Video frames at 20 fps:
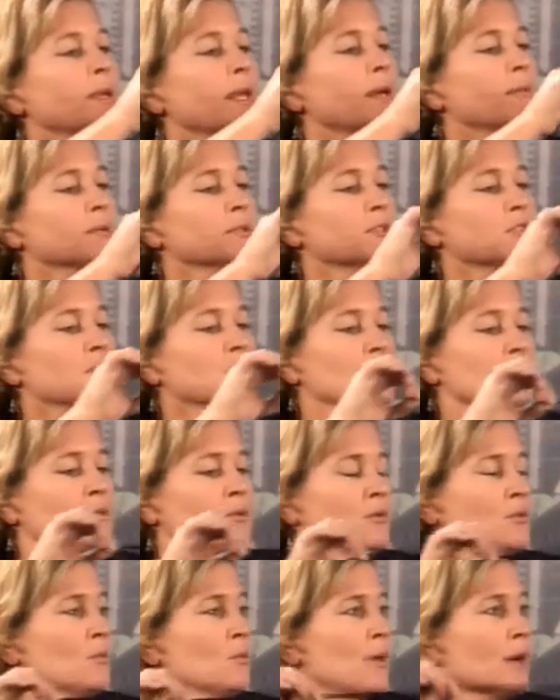you'd be able
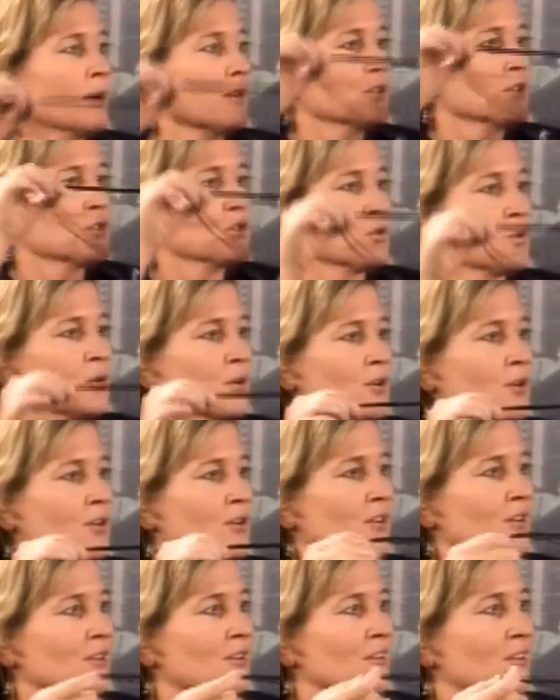to wear it
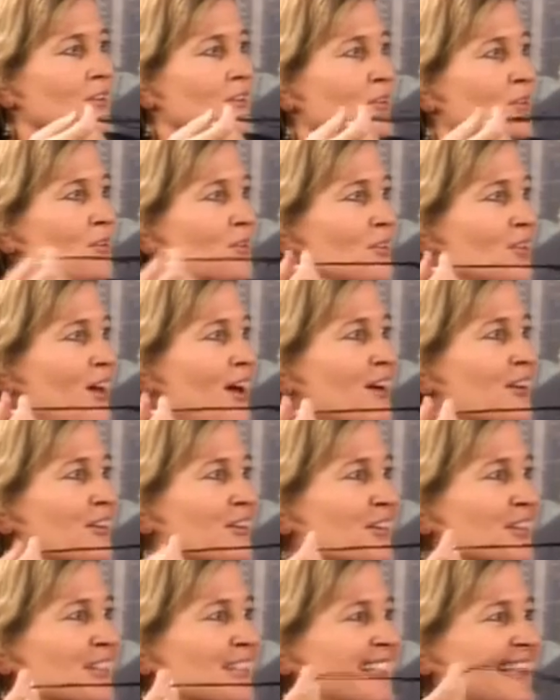shorter or
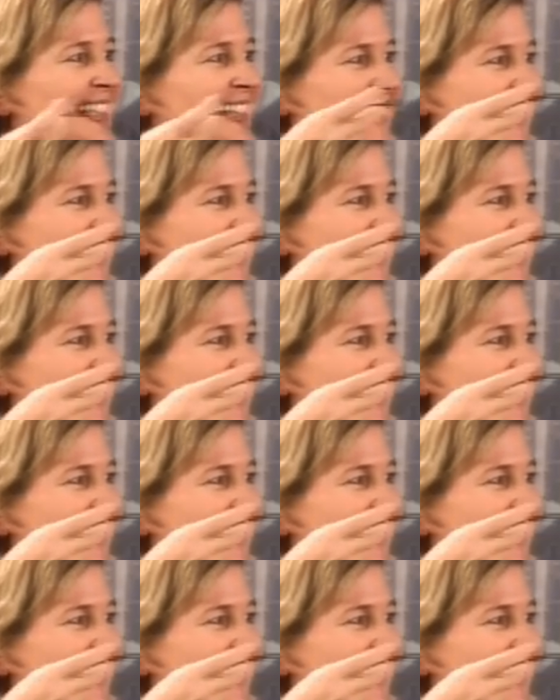longer.